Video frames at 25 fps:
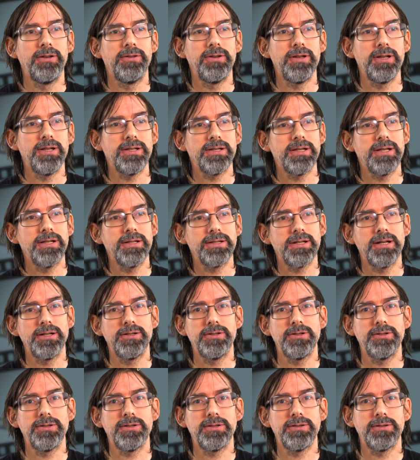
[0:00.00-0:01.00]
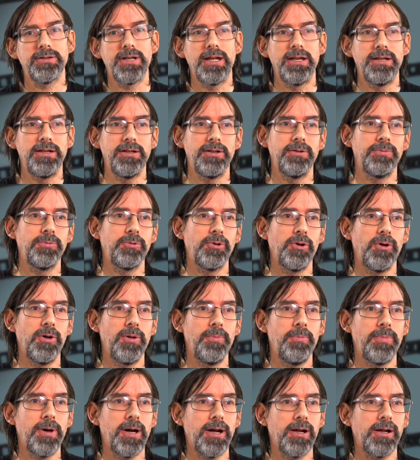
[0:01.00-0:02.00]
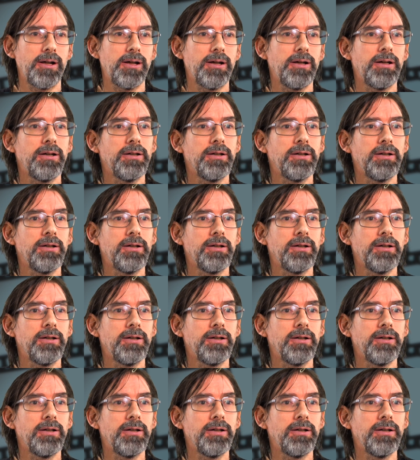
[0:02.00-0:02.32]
these things, I just ended up going back